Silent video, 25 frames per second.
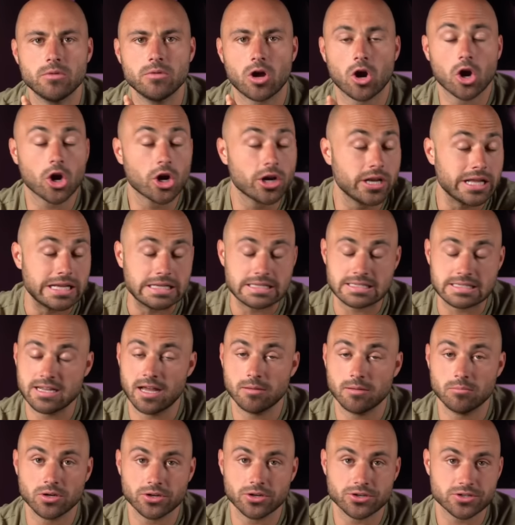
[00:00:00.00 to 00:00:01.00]
Earnings
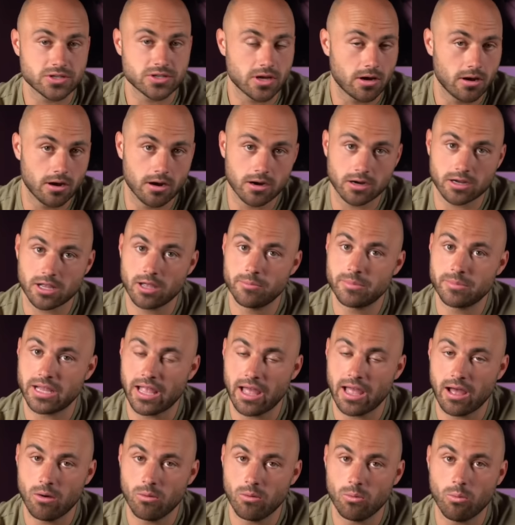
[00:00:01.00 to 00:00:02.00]
numbers are coming
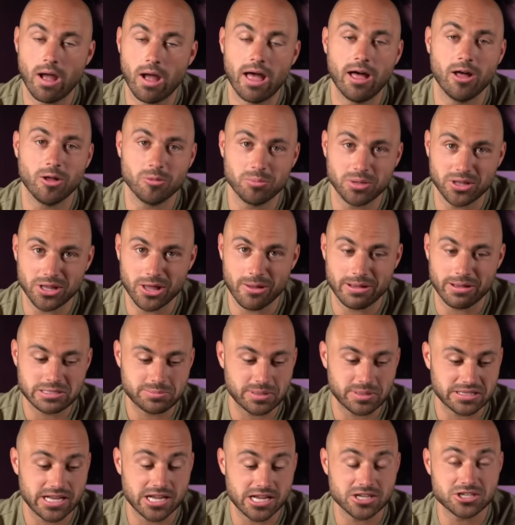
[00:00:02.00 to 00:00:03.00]
out well below
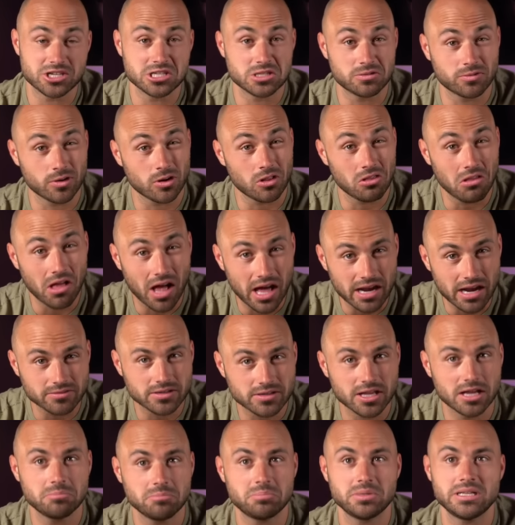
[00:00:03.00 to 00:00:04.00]
expectations for a lot of
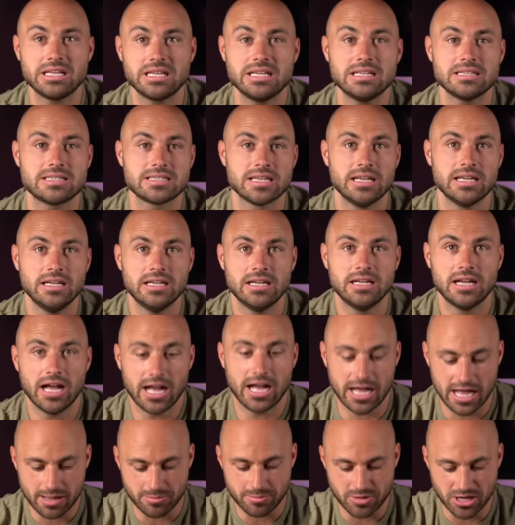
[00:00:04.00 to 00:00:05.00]
companies.
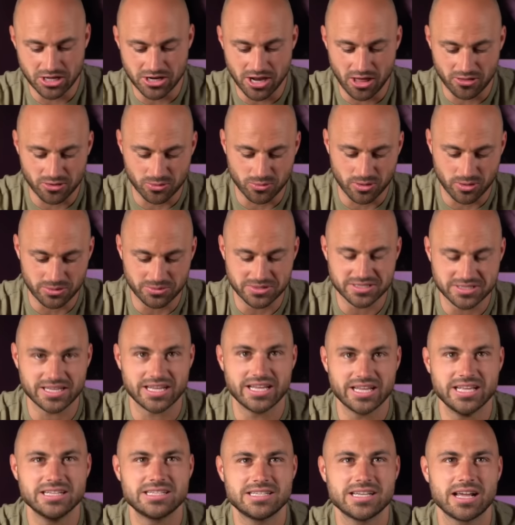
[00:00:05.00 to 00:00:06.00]
Another one was
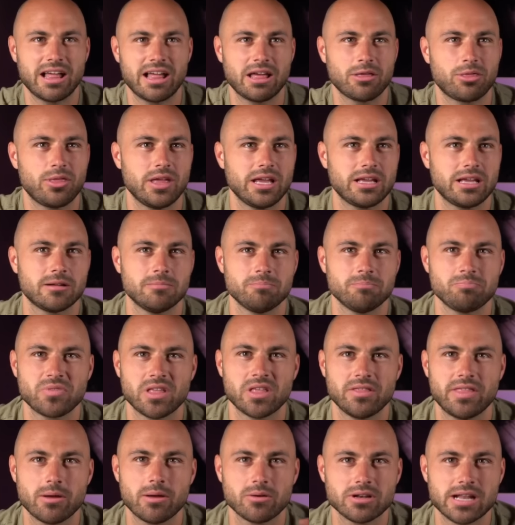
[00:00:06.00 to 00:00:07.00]
Intel. I think
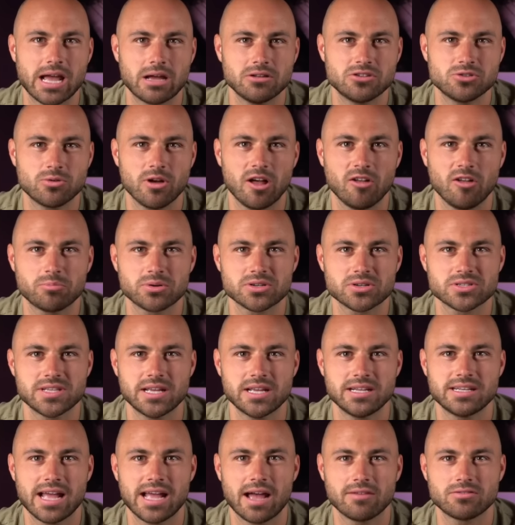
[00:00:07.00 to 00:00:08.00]
they were down
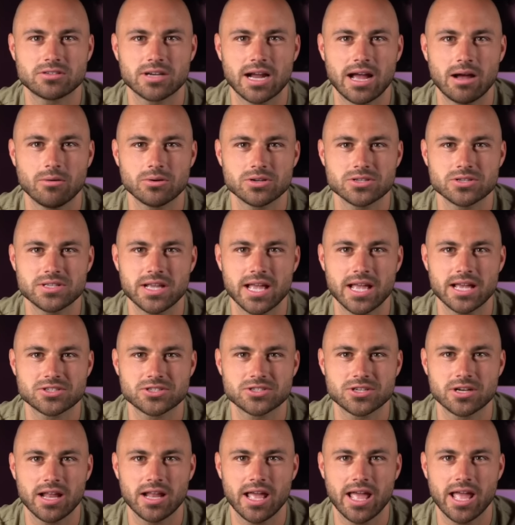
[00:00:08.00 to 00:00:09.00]
12% after hours
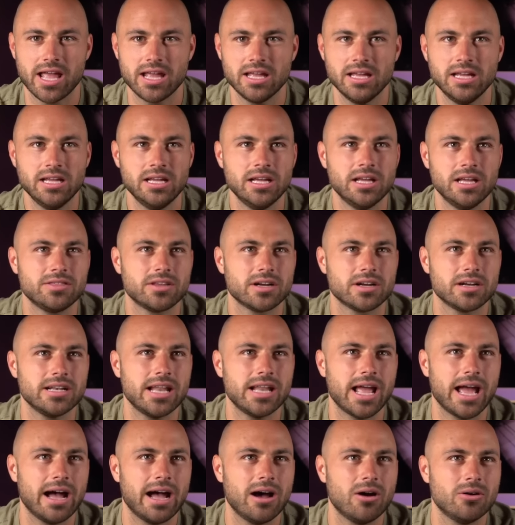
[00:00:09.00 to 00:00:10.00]
yesterday. They're
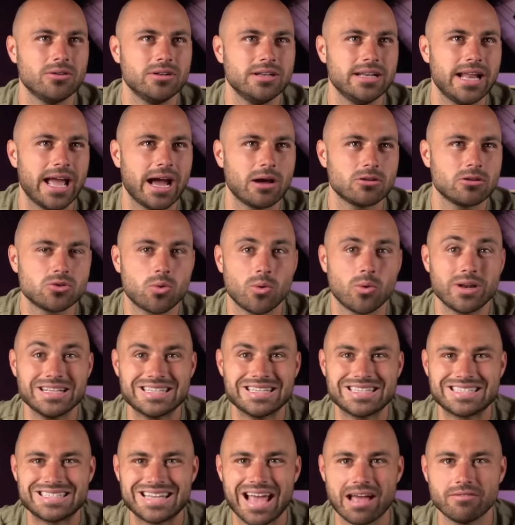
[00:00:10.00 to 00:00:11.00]
down now
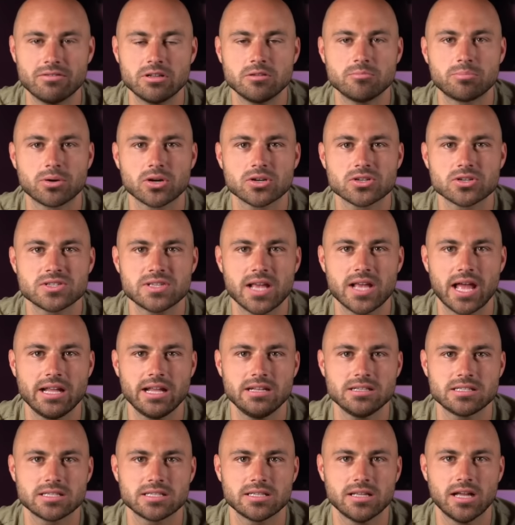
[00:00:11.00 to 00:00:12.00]

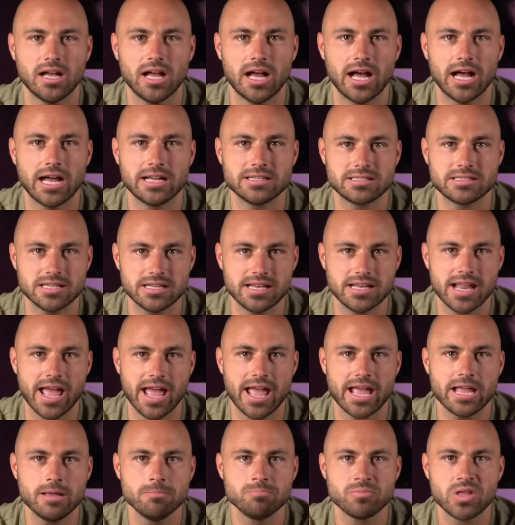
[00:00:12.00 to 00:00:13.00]
27%
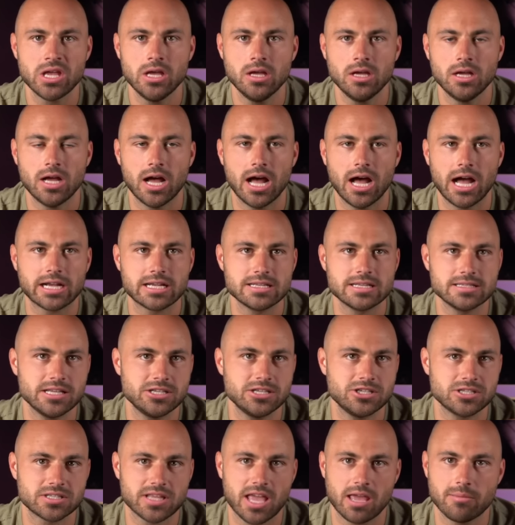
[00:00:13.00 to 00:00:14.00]
today because they
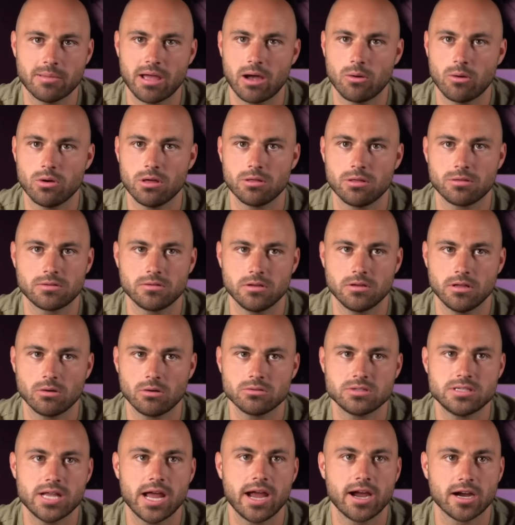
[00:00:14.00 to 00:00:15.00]
just came out with,
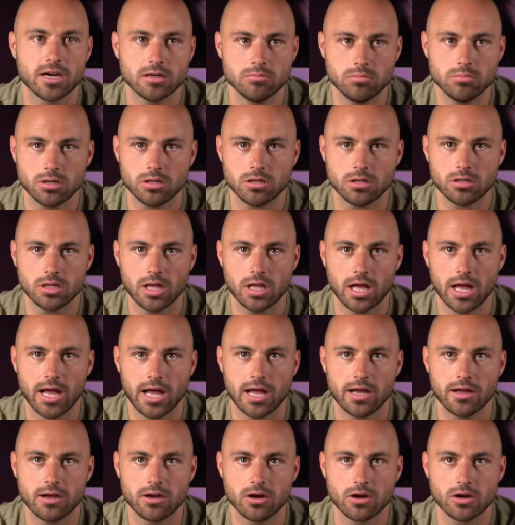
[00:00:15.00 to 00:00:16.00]
terrible
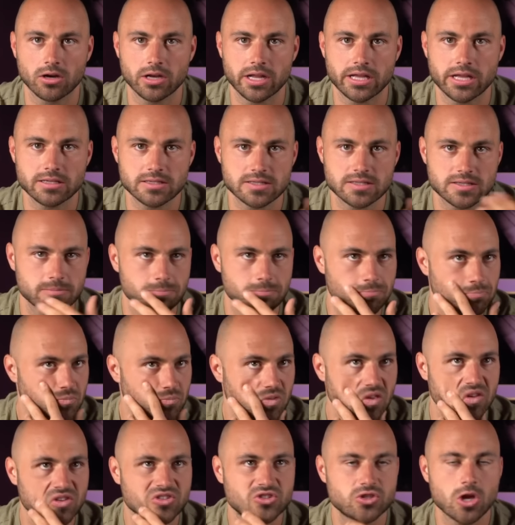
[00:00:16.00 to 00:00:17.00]
earnings.
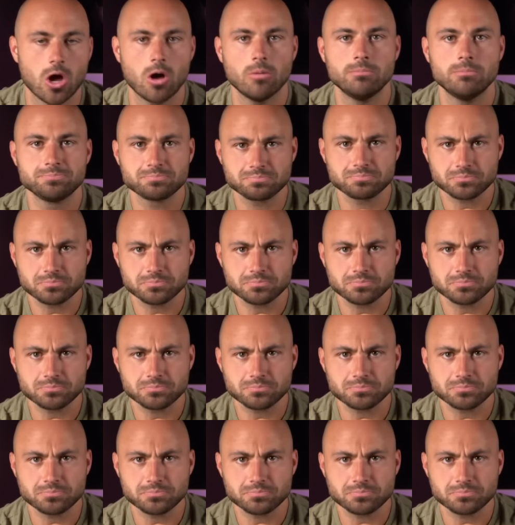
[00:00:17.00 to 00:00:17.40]
So